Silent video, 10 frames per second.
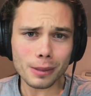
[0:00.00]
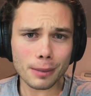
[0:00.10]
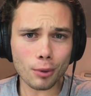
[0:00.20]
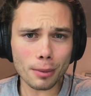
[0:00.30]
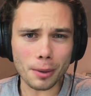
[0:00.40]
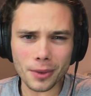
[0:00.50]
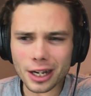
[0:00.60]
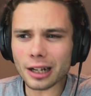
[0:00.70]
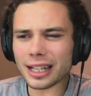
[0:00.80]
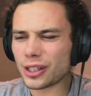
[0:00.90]
be a problem.
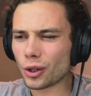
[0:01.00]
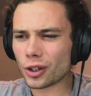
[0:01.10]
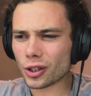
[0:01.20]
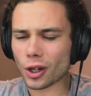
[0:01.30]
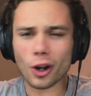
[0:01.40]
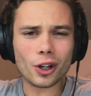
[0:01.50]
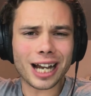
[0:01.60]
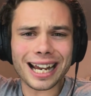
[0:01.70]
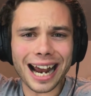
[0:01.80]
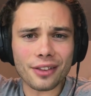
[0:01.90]
Then at least you could just go,
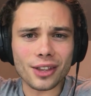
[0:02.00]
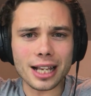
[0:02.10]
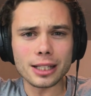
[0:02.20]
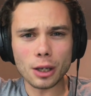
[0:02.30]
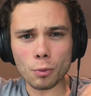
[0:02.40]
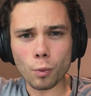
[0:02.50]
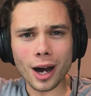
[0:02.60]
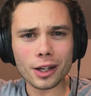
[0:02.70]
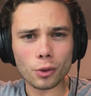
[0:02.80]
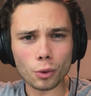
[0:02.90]
okay, at these
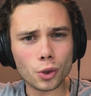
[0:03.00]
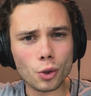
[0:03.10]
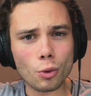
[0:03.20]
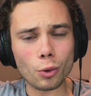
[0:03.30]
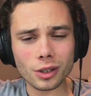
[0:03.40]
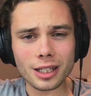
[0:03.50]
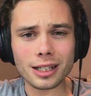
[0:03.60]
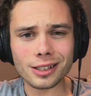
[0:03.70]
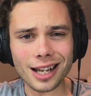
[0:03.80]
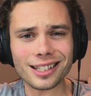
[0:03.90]
1 or 2 or
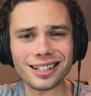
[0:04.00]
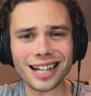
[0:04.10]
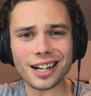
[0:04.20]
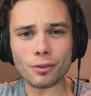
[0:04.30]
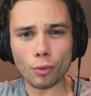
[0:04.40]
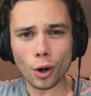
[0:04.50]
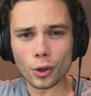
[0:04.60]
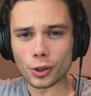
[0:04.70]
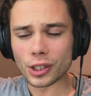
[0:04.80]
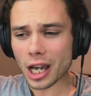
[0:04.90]
6 designated
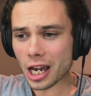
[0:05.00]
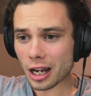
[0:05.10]
roads,